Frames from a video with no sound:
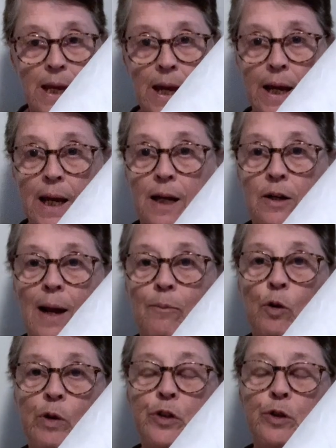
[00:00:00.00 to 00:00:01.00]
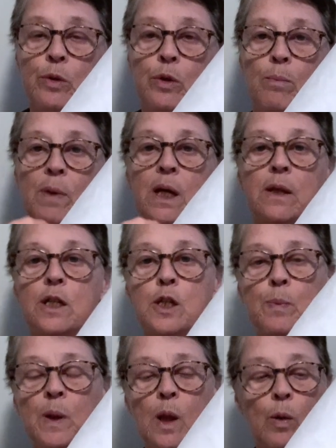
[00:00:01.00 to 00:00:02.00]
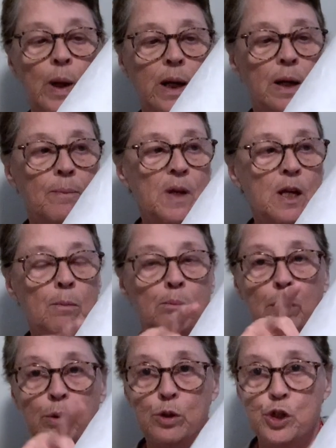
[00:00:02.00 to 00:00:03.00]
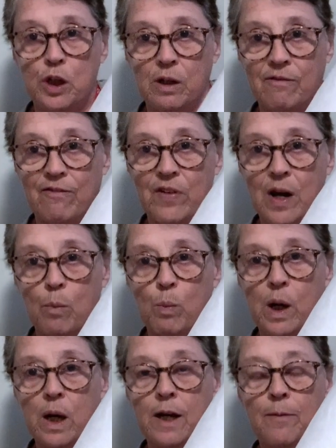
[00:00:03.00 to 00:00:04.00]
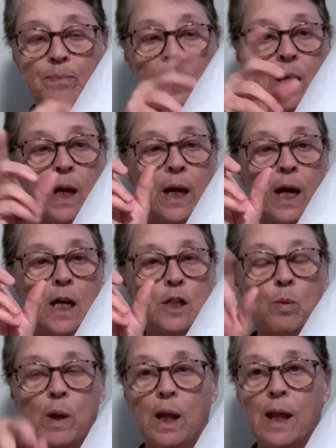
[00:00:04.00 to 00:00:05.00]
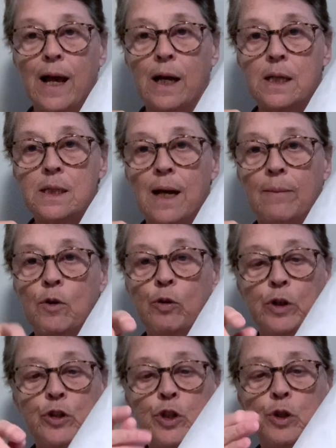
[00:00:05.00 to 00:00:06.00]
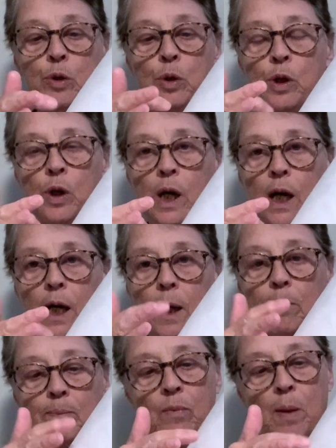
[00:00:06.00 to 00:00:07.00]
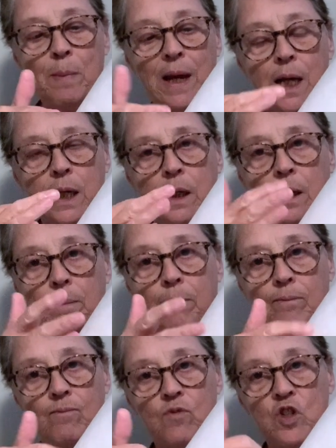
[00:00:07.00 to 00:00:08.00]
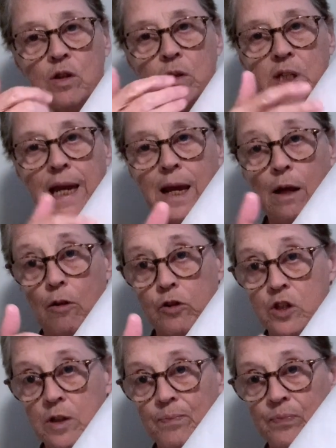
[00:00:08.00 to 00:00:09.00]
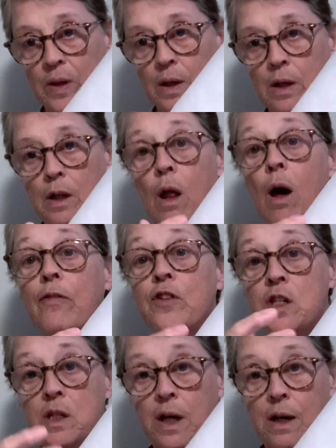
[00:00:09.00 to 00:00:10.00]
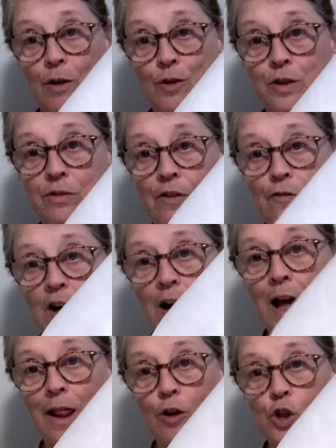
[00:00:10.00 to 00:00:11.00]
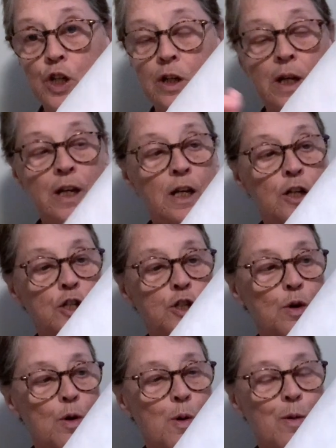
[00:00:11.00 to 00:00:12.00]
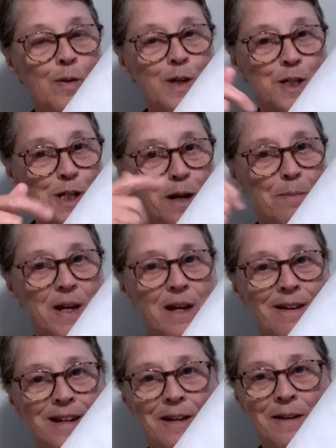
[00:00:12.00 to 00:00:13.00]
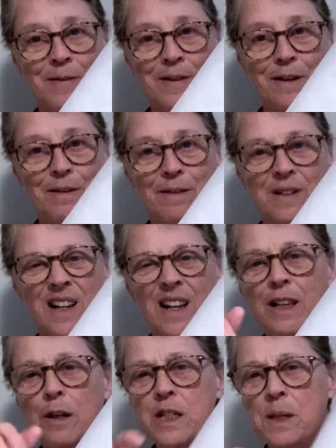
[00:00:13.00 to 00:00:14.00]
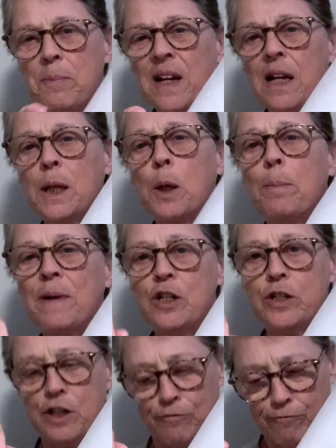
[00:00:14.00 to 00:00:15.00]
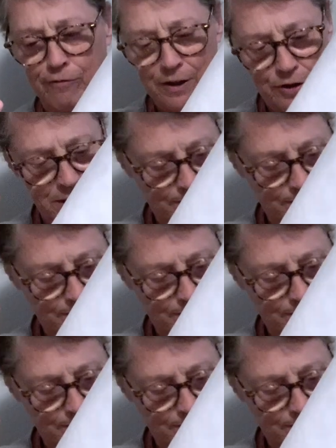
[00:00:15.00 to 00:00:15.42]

and I'm going to make this pillow in blue jean fabric, as well as I'm going to make scales, cloth scales in different colors. So this is going to be, you know, something a little bit different.